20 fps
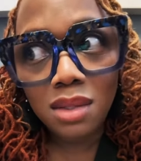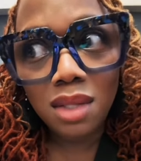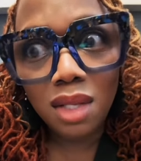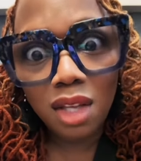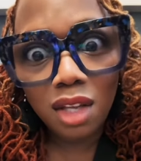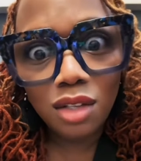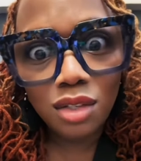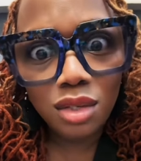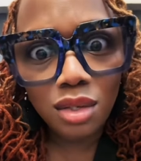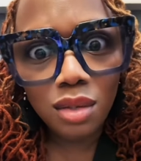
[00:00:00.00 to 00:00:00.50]

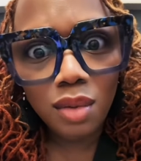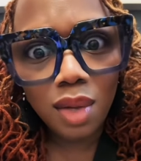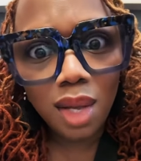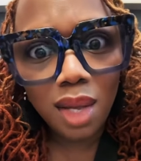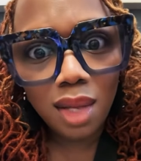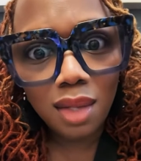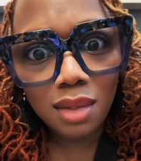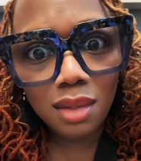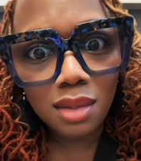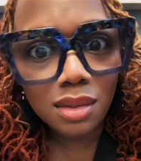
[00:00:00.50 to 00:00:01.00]
because you
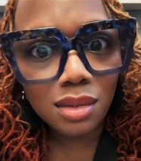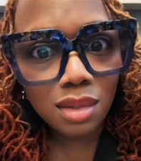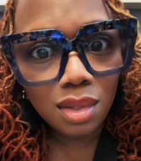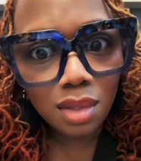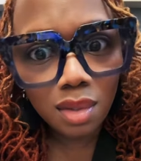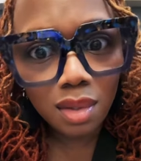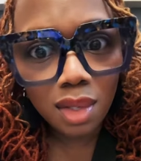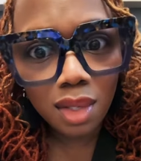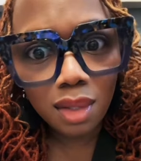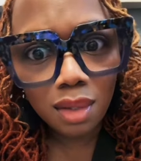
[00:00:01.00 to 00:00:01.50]
at the
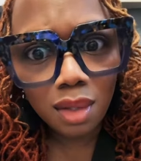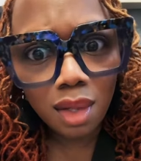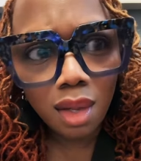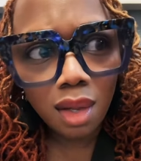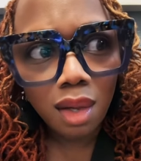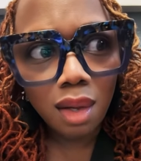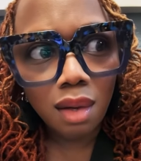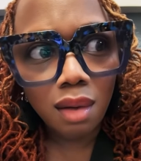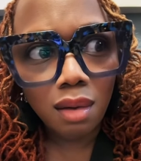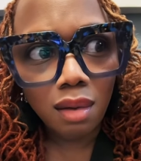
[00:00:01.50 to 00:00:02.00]
store
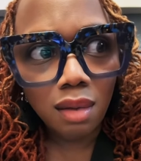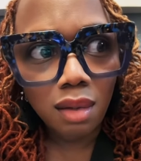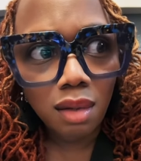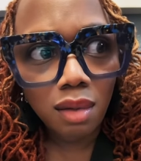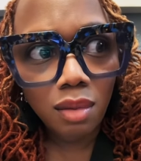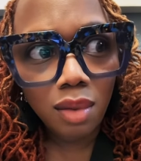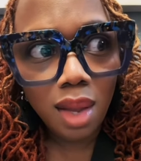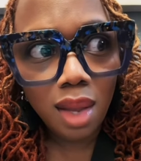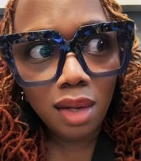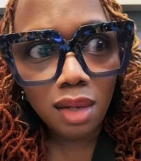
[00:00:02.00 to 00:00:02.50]
or you
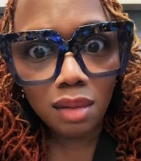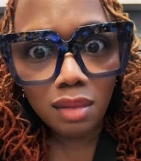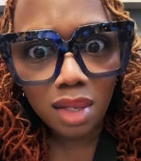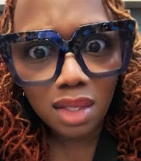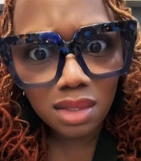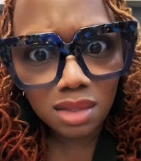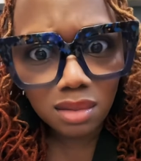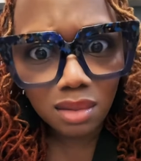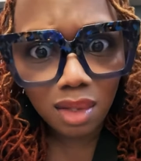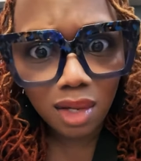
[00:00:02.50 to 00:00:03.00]
at the
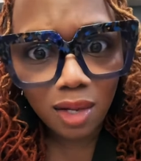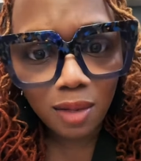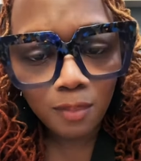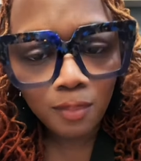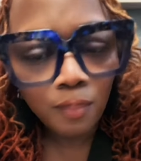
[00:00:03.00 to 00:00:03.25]
restaurant.